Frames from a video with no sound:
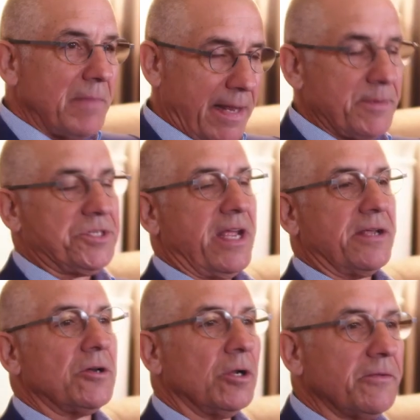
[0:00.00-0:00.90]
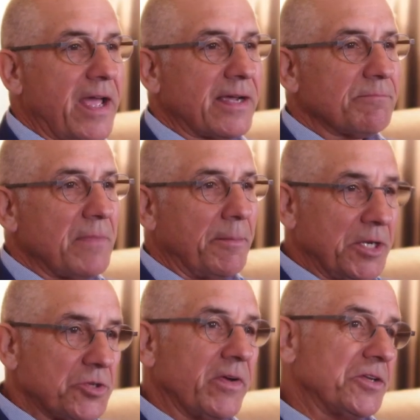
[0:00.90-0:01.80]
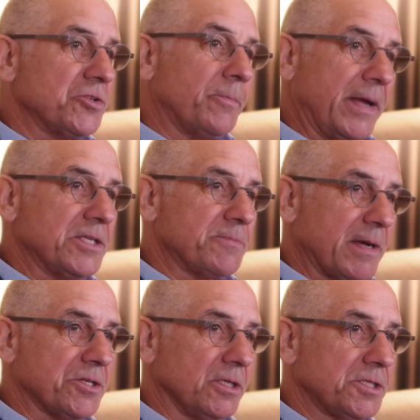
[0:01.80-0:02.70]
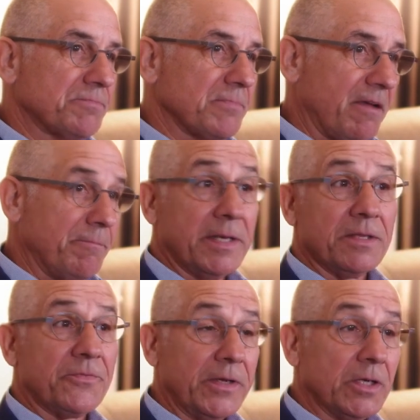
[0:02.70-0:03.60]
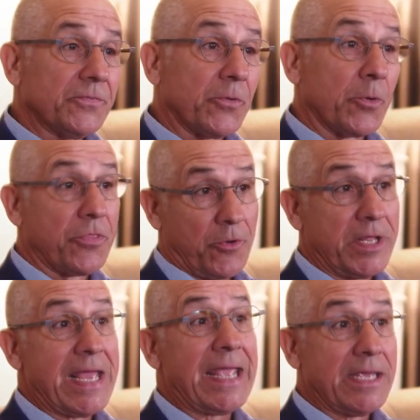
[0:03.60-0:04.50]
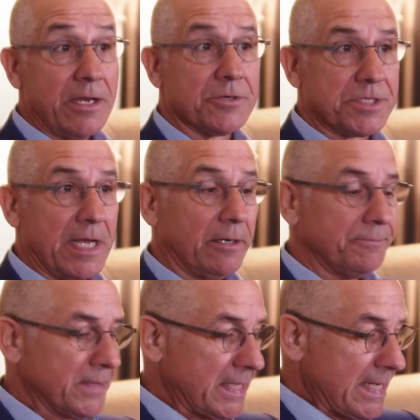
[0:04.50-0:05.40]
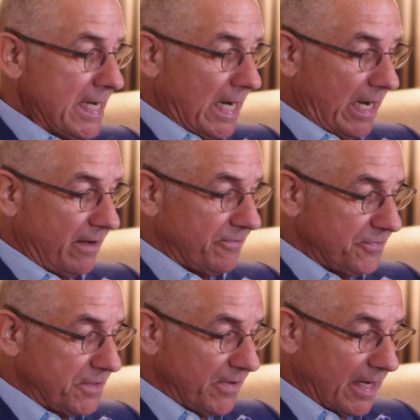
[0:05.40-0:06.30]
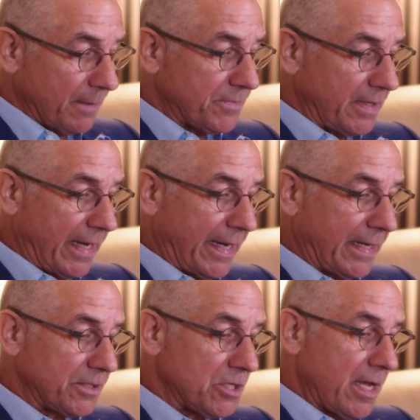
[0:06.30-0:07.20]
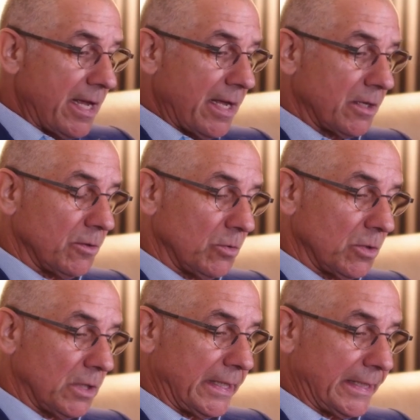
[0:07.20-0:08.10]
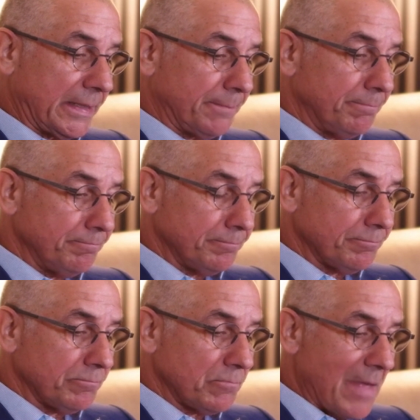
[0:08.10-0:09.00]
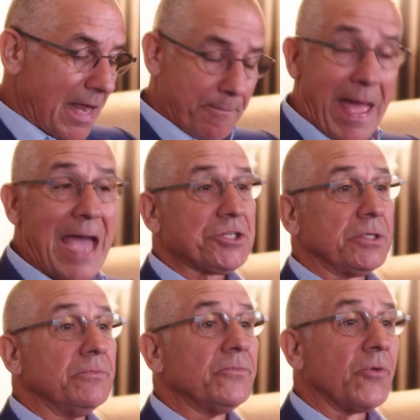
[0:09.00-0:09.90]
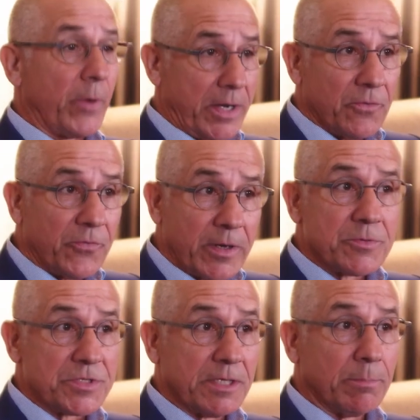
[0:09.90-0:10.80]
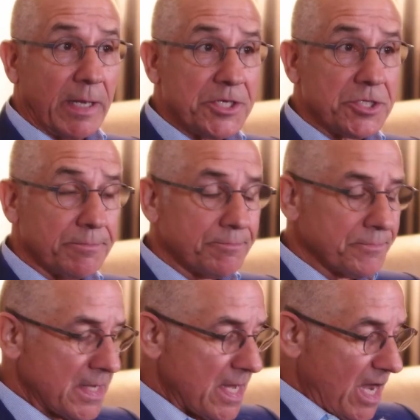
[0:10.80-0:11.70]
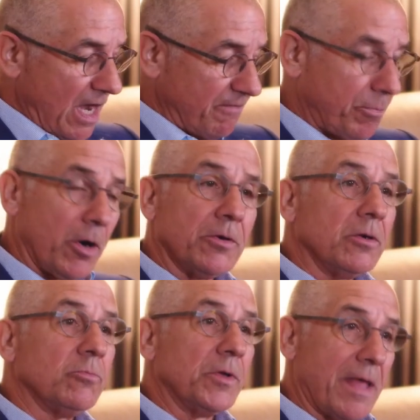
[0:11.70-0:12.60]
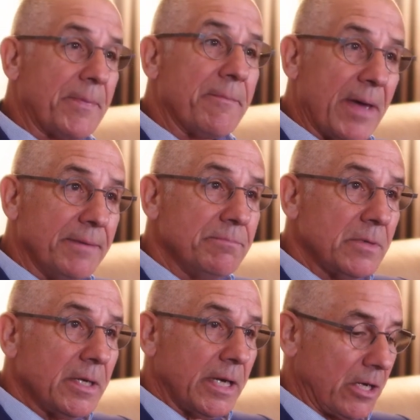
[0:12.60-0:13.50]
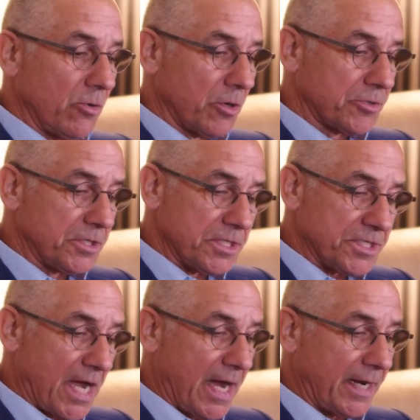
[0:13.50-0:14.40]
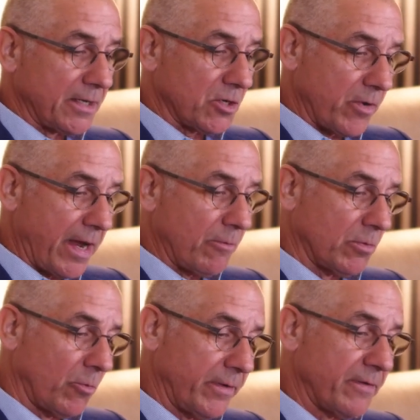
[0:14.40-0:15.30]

my name is Stan Golovac. I'm an interventional pain specialist. I've been in the field for 38 years now. I've developed and had a passion for radiofrequency ablation. I've partnered with Epimed in order to design and create what we